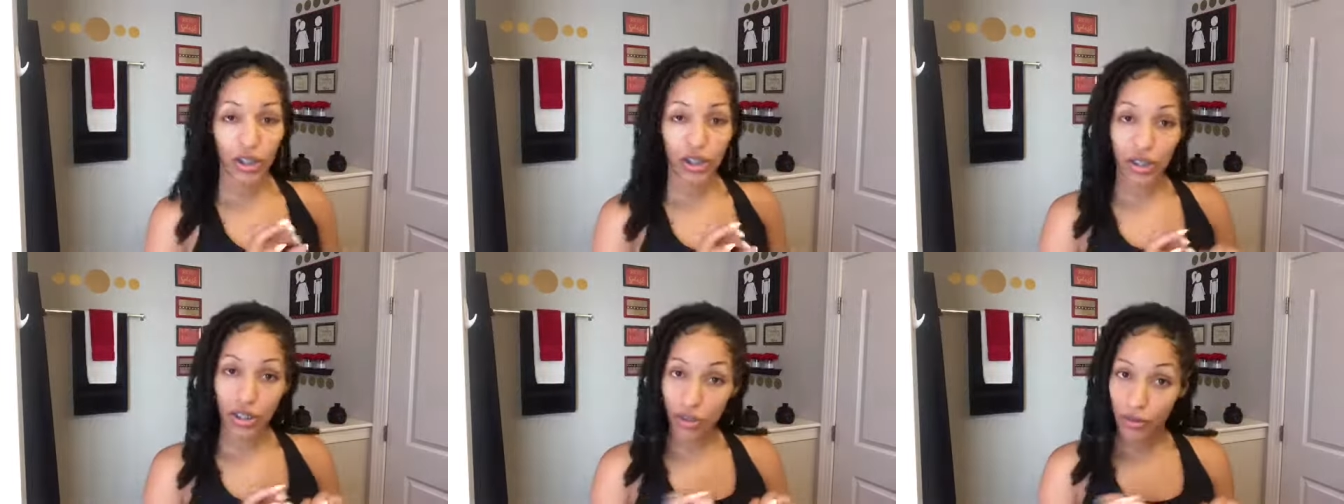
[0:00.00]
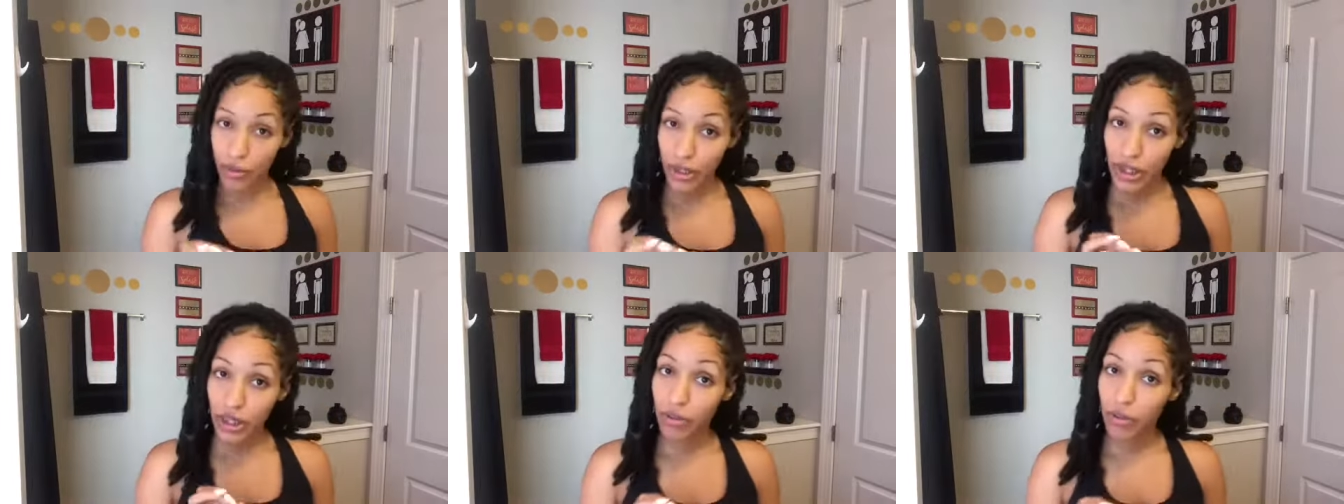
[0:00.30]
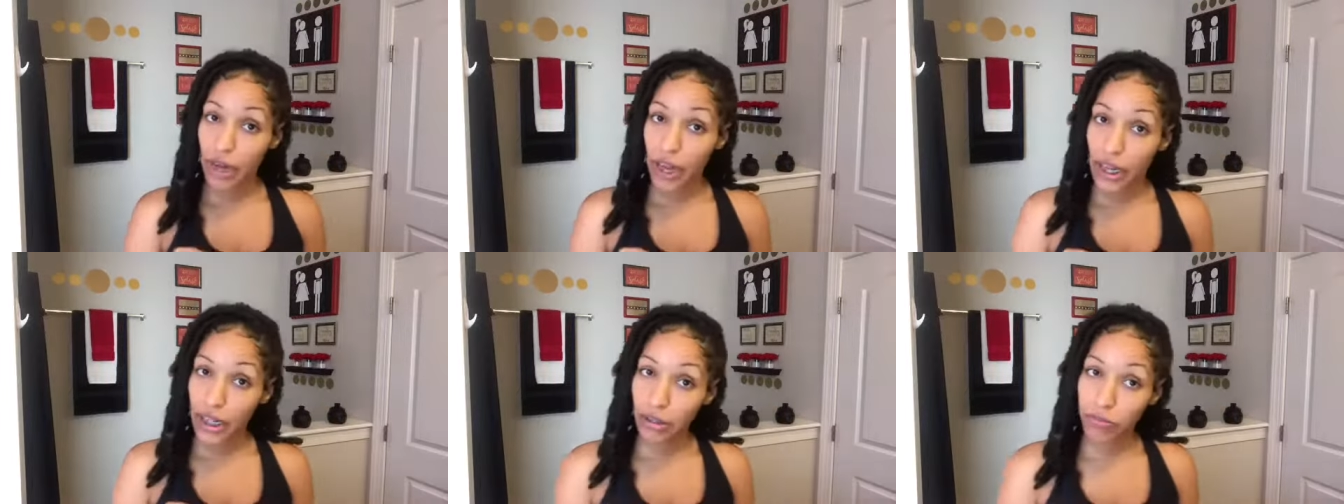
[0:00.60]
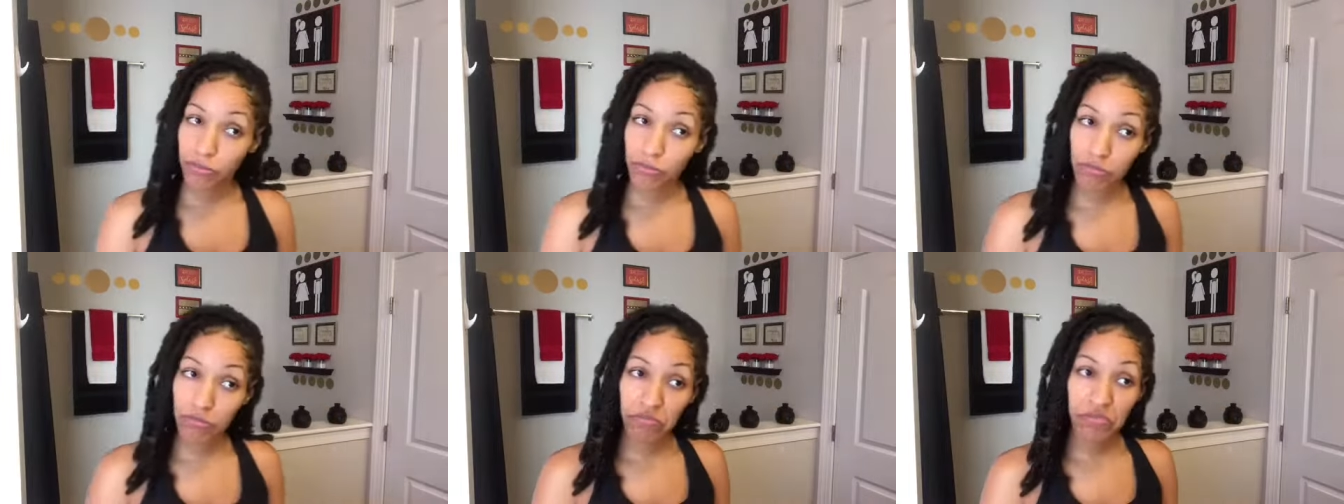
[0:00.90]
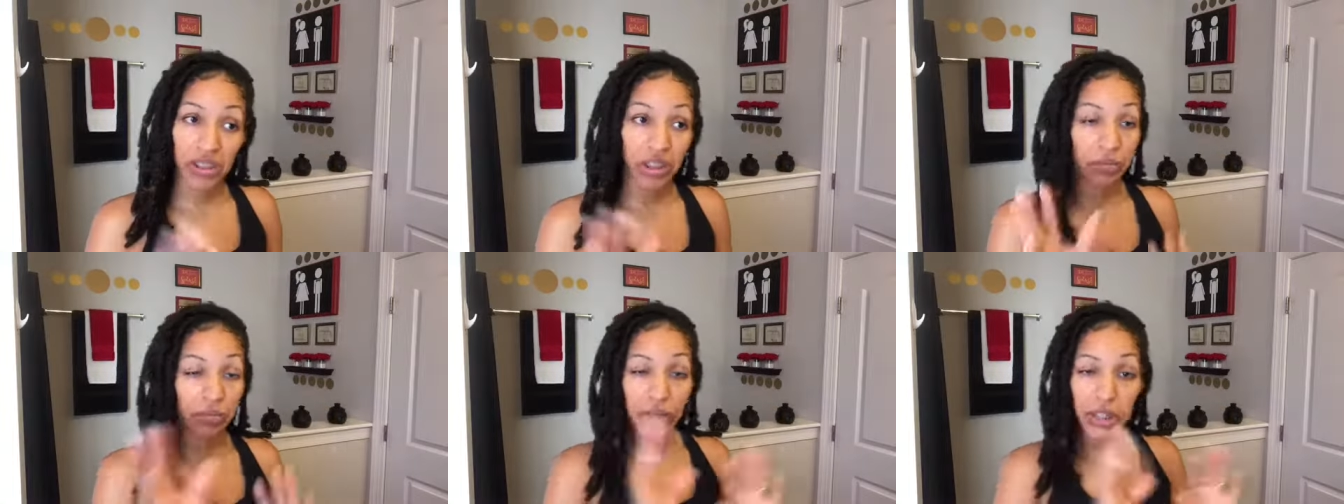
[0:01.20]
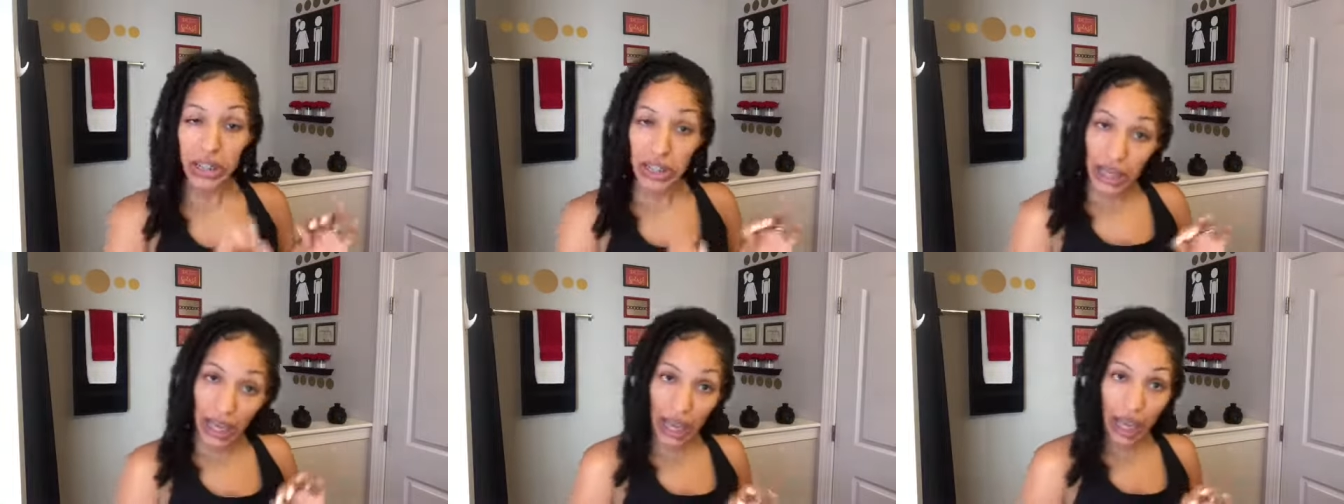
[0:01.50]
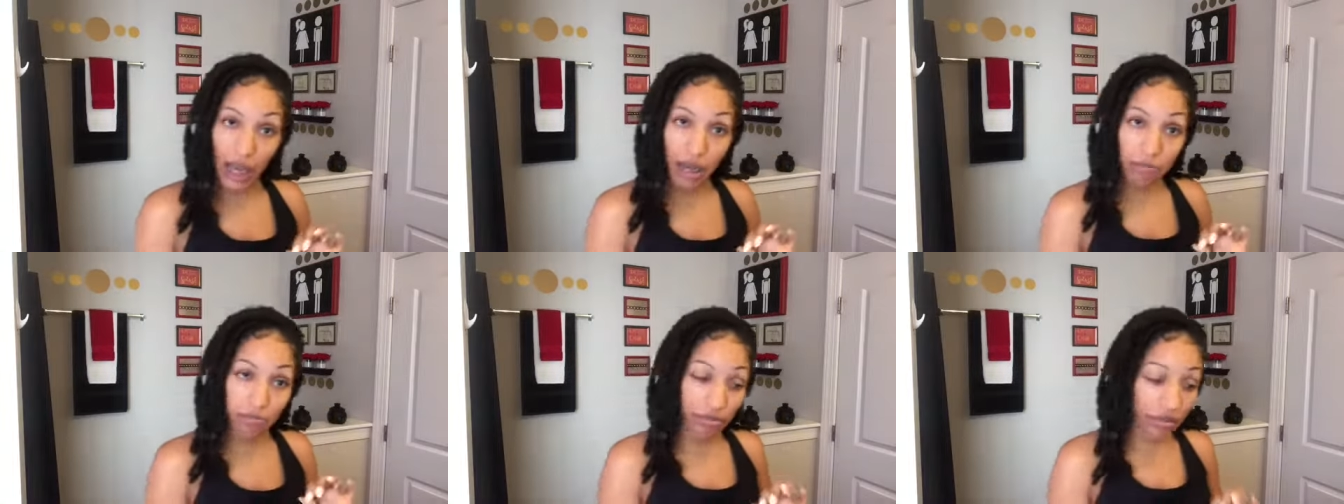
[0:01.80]
to reiterate,
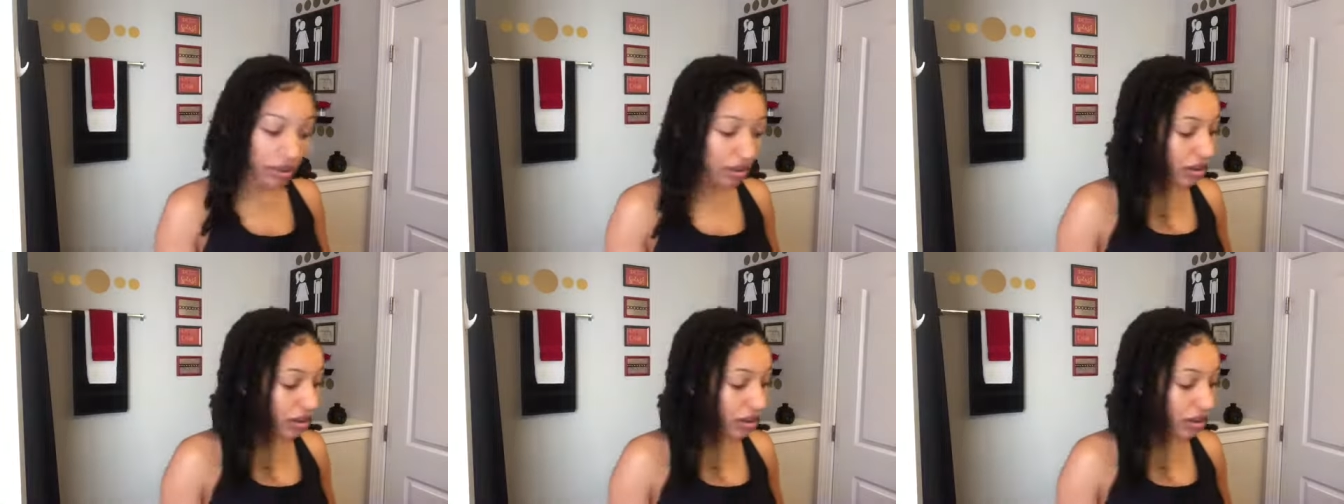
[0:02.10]
recap,